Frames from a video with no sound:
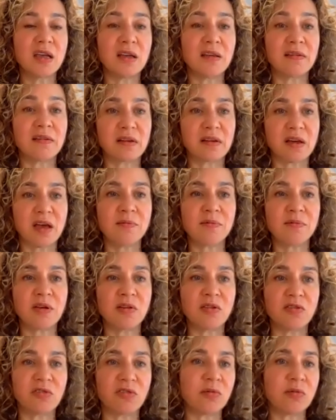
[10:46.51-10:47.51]
is time
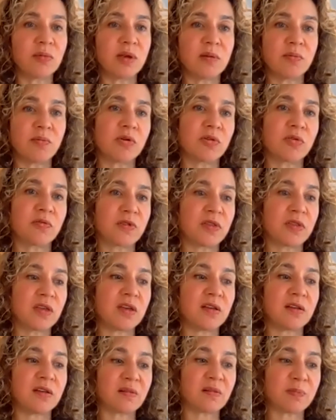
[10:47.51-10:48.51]
consuming both for
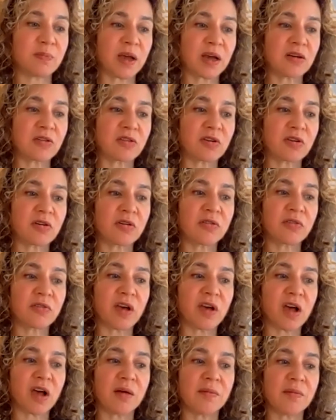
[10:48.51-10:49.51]
the
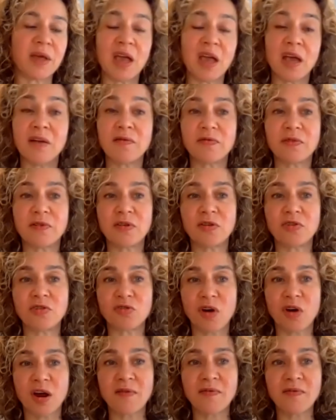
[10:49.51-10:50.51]
inspectors and for the
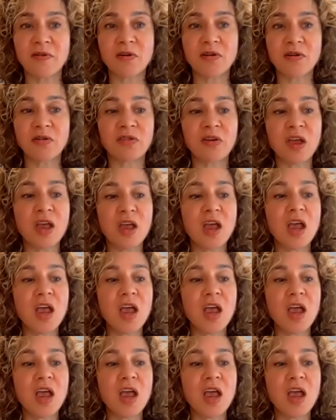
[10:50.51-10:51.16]
drivers.